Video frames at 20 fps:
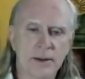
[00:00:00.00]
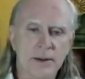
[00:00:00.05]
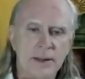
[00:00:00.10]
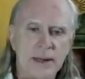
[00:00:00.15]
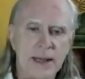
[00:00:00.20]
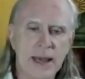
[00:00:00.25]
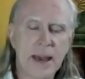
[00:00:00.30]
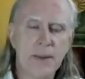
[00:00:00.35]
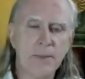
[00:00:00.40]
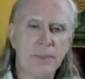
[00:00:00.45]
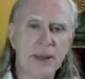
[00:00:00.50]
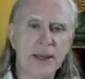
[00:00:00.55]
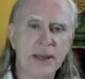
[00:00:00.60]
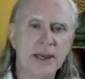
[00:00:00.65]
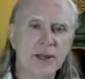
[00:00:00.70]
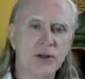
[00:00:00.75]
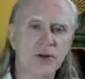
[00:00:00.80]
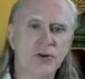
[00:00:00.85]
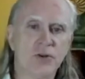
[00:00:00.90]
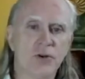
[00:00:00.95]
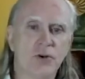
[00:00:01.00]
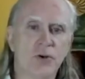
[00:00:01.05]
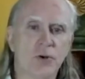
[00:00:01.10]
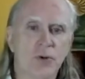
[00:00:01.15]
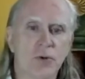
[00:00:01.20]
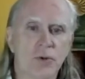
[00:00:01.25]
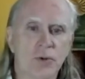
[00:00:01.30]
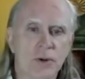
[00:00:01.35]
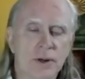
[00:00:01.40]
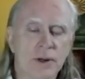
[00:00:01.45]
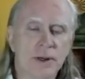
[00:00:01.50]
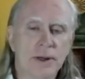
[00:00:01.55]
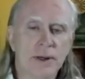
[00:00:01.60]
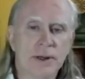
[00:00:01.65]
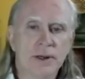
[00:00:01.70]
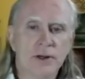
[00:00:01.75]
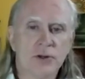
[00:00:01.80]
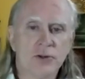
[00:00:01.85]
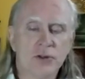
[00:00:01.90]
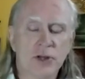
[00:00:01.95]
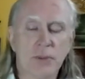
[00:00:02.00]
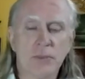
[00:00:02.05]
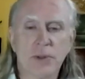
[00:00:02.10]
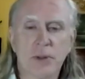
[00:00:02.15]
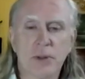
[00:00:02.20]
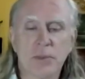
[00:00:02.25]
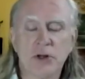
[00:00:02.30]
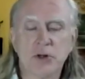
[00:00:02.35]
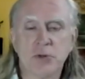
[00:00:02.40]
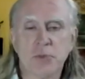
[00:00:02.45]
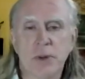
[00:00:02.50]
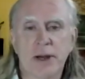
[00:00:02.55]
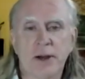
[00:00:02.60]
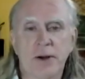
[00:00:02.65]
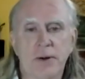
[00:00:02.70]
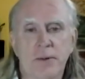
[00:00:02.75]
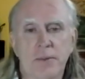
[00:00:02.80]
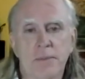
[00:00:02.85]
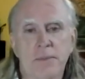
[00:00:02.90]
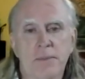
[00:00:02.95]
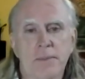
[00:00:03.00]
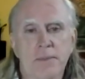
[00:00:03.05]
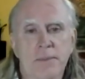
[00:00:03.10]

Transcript: tap into something much bigger,